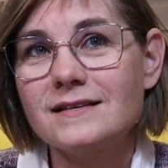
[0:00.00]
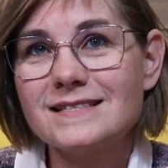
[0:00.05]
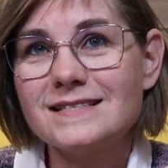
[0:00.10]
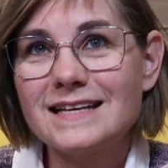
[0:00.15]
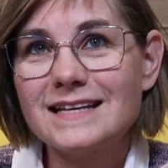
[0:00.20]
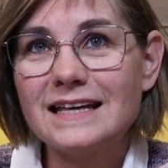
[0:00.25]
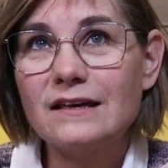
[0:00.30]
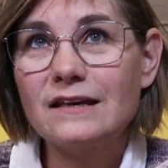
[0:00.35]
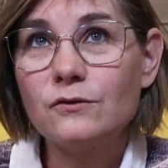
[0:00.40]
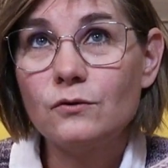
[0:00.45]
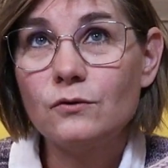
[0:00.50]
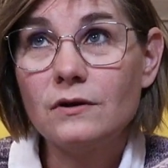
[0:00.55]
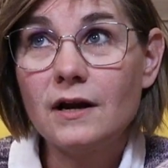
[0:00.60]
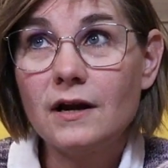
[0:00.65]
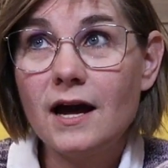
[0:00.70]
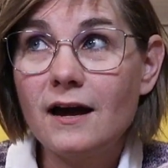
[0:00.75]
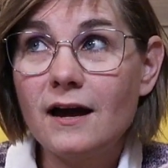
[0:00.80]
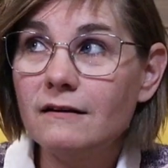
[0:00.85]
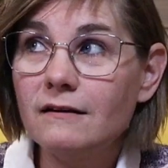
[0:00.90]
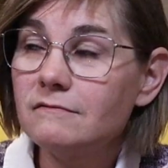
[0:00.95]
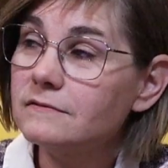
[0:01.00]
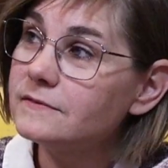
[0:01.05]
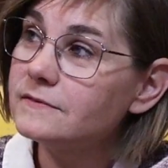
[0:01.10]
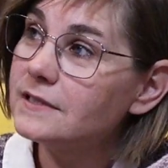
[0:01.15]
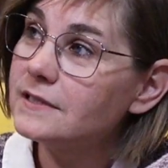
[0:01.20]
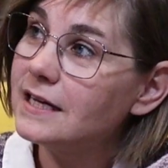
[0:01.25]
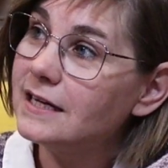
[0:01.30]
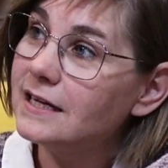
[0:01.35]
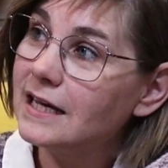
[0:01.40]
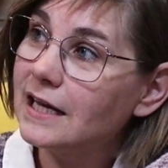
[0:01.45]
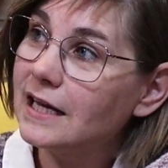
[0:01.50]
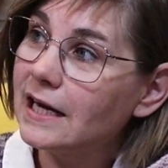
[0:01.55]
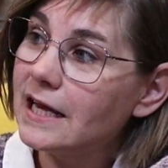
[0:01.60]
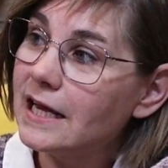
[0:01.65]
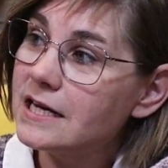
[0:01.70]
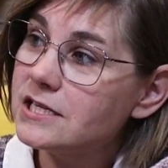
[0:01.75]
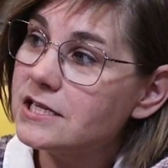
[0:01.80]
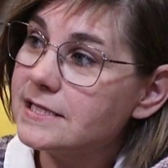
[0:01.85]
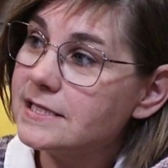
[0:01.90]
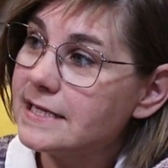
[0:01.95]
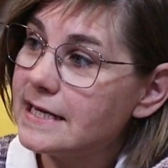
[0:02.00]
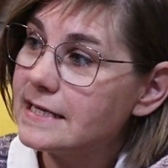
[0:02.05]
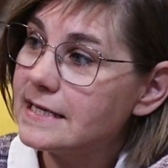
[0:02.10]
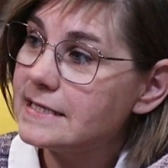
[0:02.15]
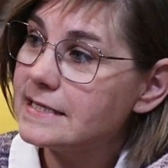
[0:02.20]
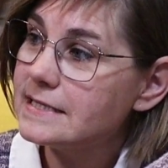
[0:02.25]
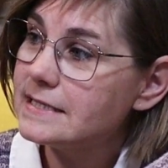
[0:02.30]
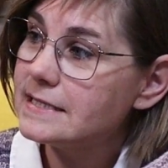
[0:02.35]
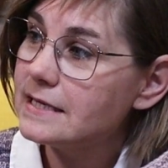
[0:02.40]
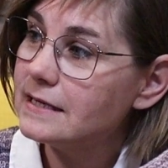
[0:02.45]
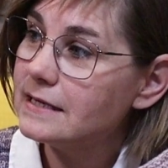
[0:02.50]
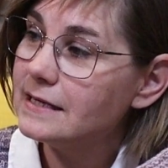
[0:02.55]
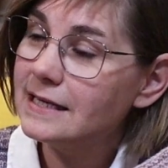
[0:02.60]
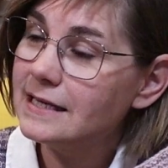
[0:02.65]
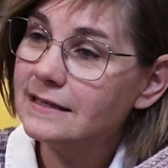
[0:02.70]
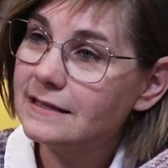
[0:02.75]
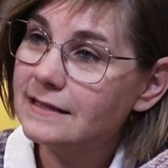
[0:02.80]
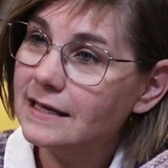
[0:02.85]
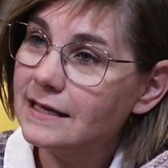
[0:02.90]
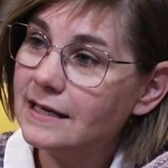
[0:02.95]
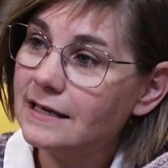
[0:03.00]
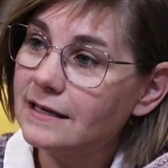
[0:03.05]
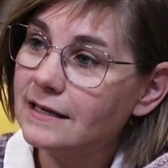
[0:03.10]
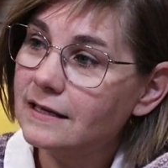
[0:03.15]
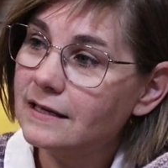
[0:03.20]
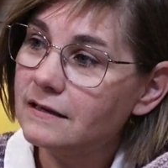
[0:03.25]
Strikkehule in English is knitting